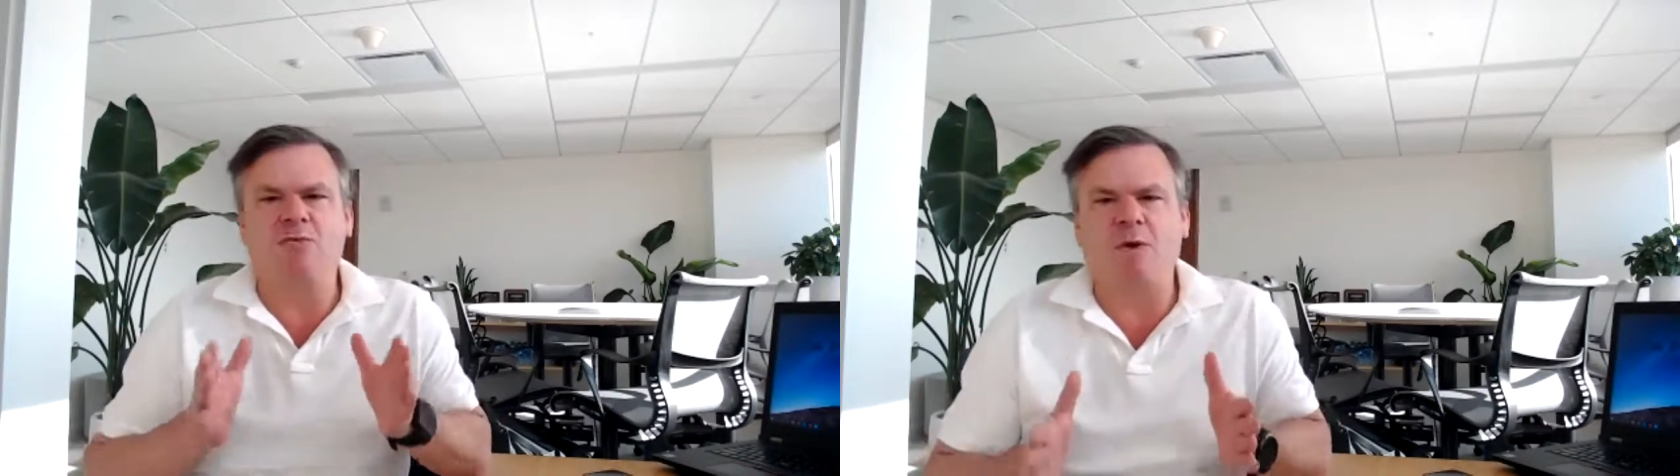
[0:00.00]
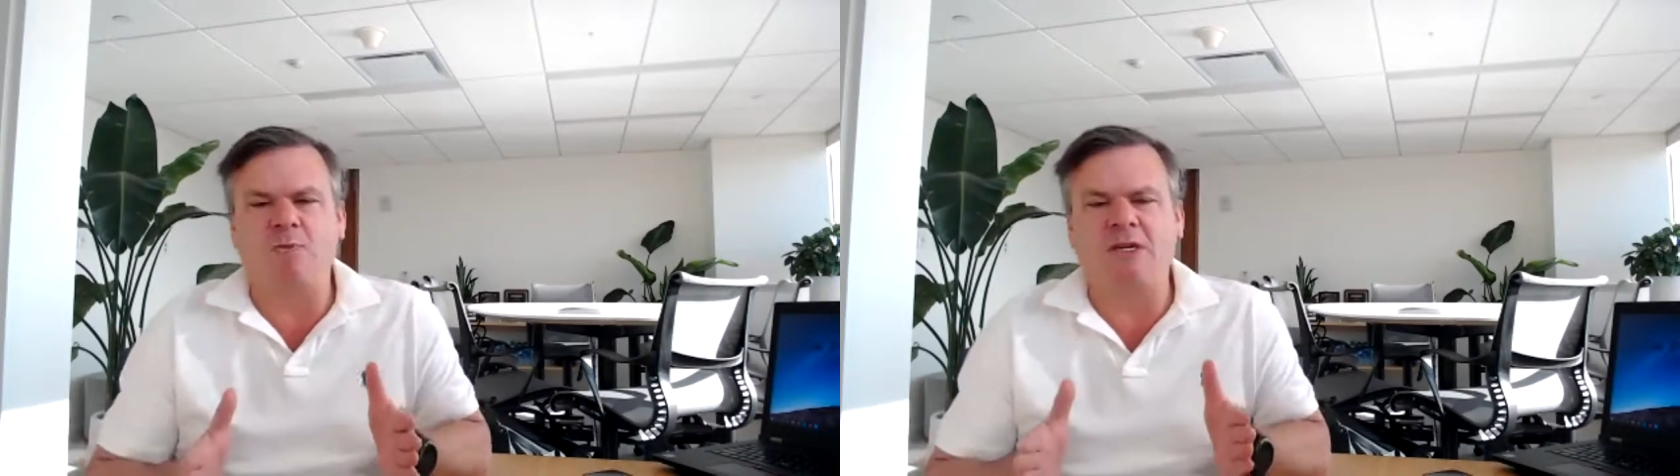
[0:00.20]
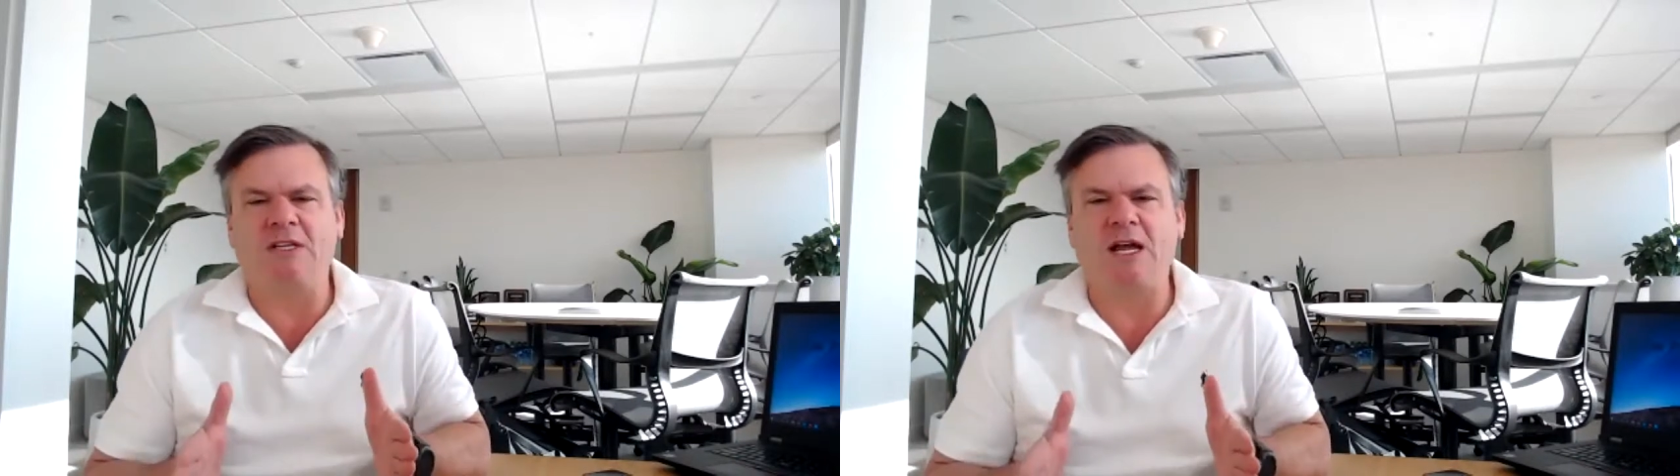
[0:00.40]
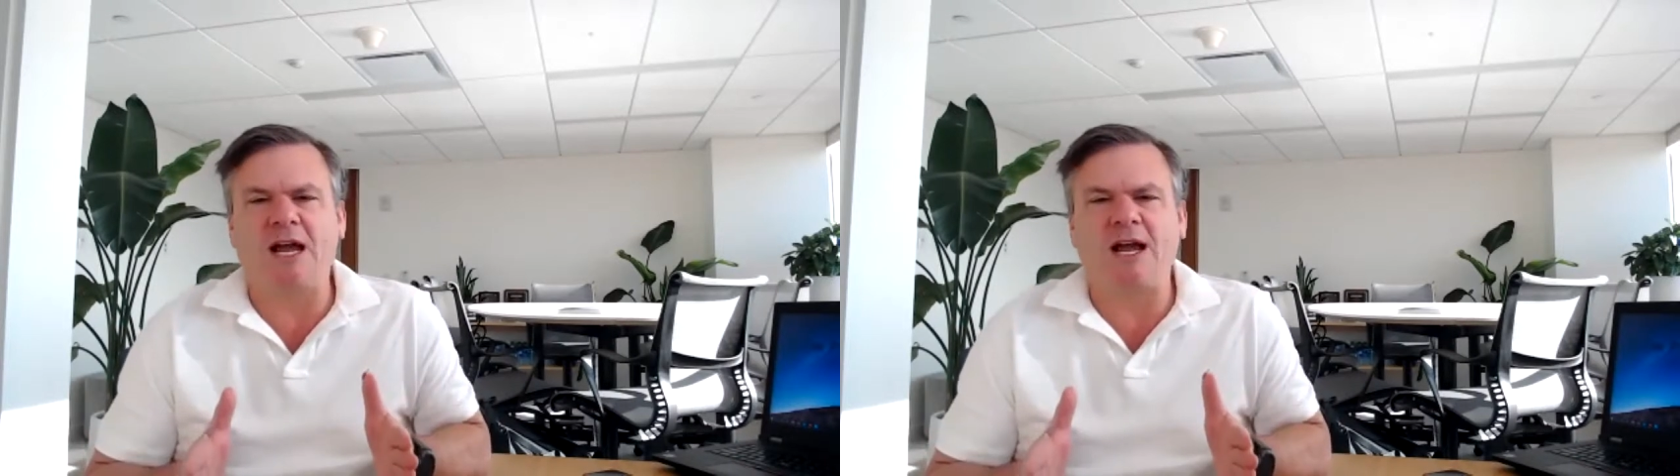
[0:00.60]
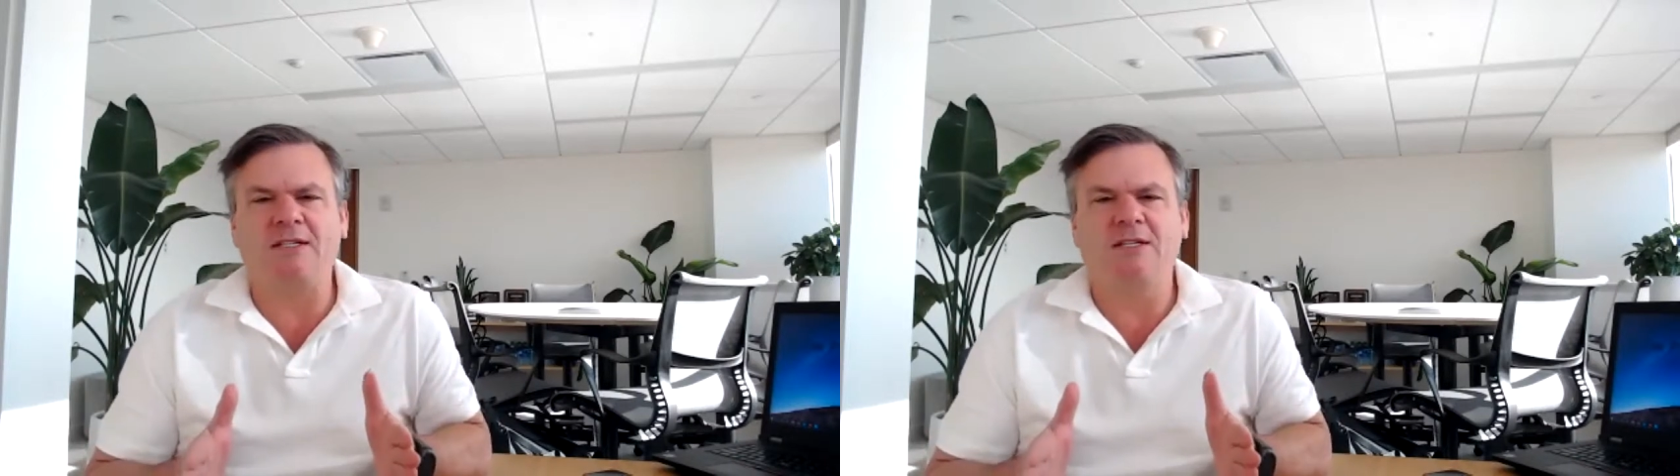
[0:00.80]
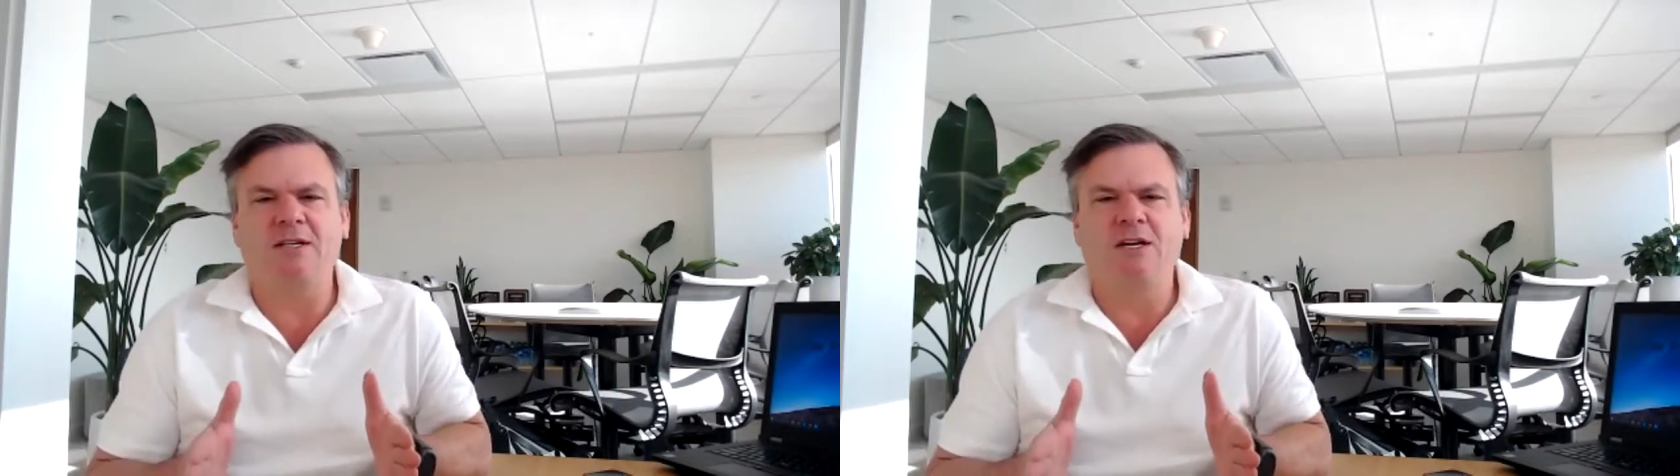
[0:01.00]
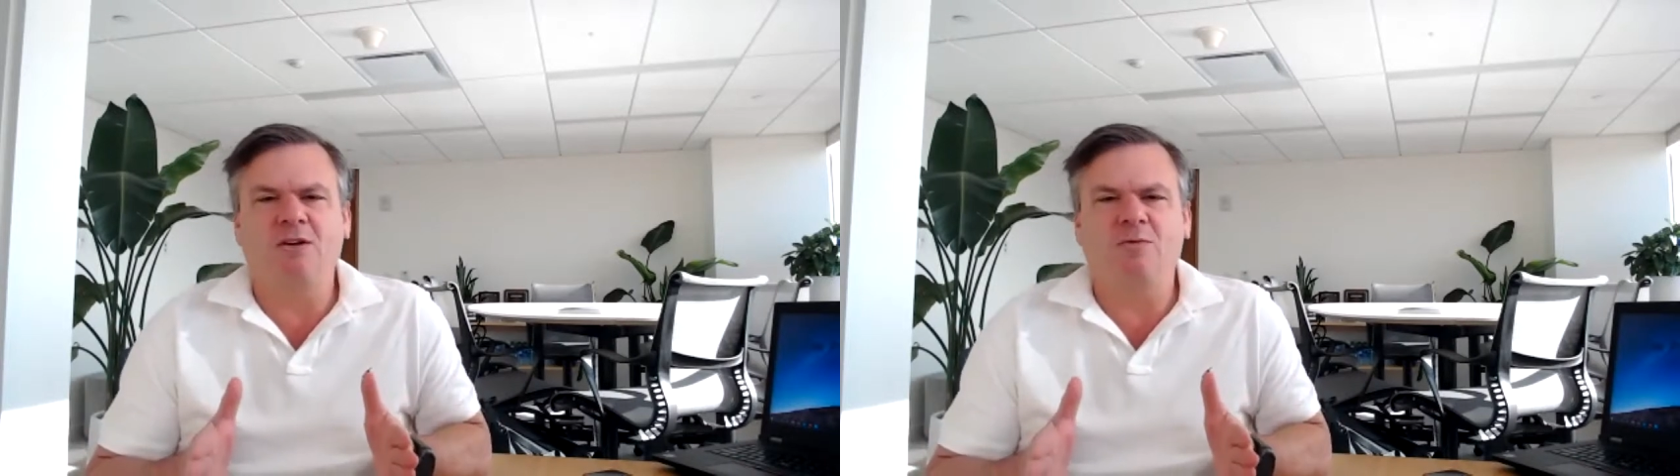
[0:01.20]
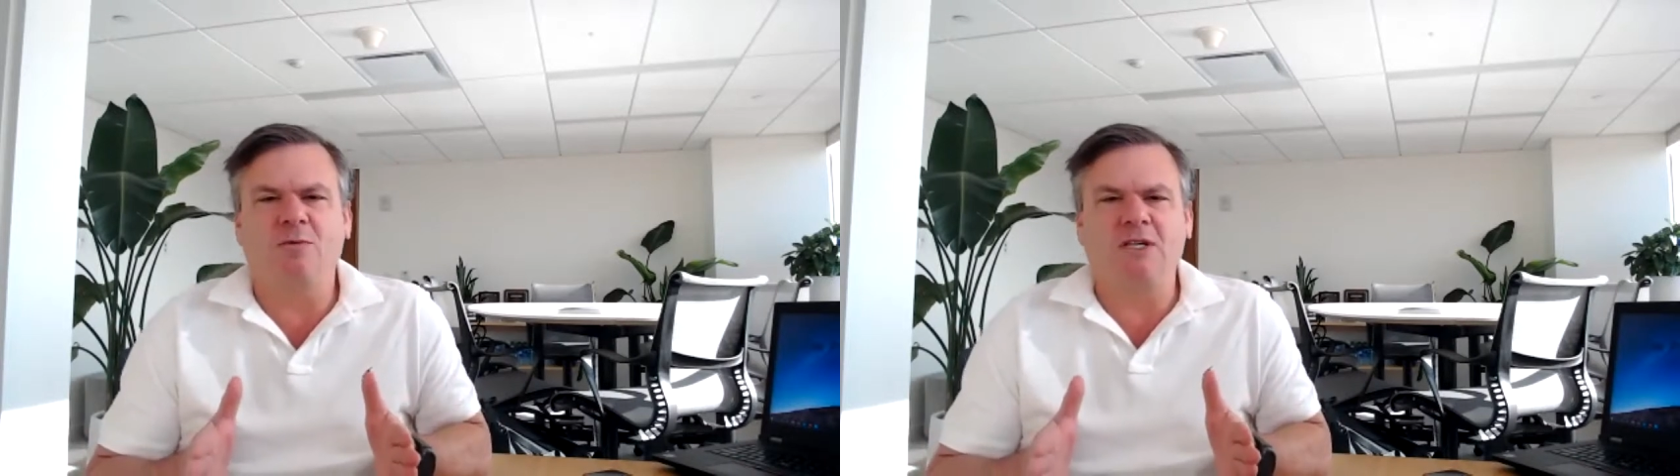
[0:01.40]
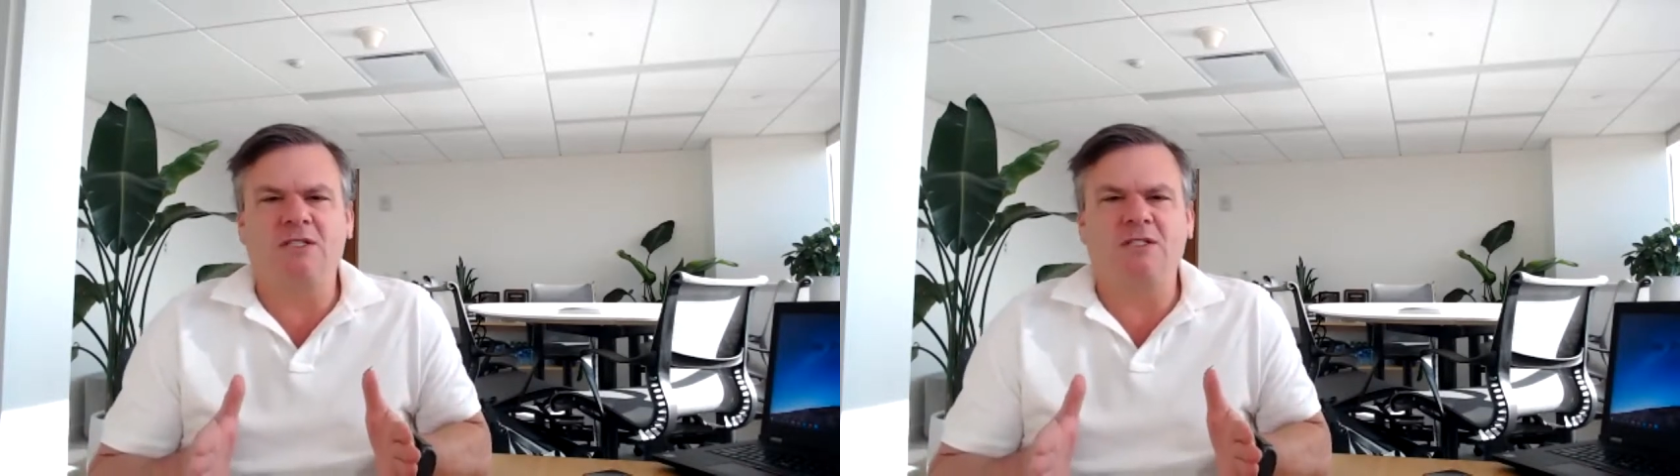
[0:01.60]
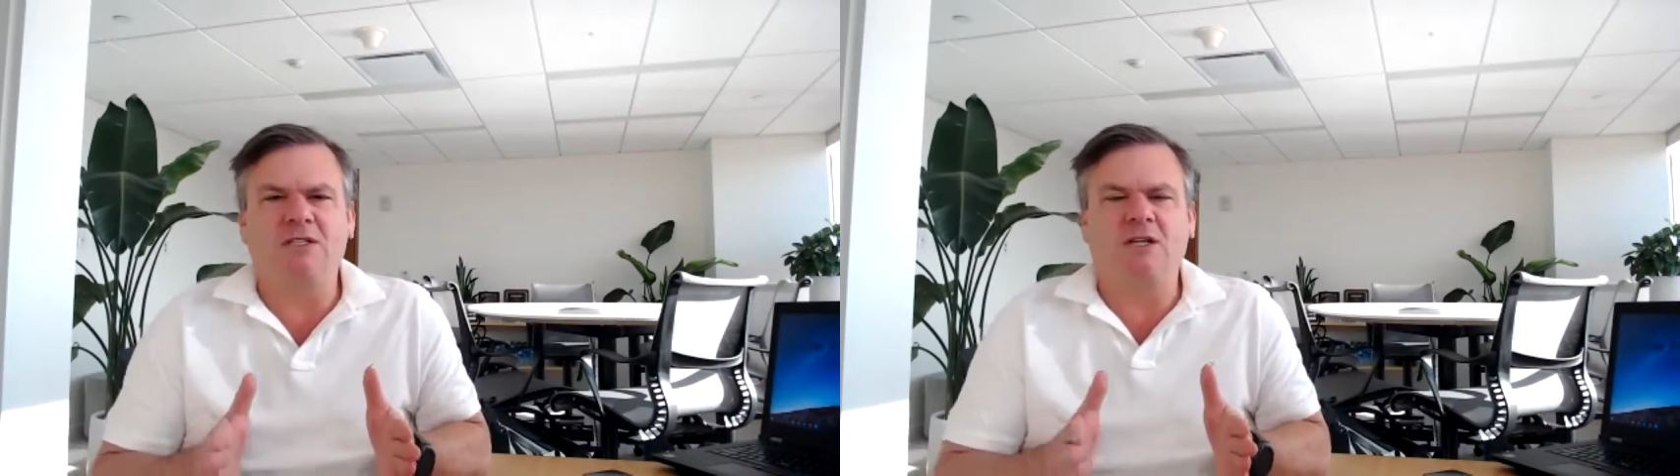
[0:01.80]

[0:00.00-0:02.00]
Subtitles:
What we lacked was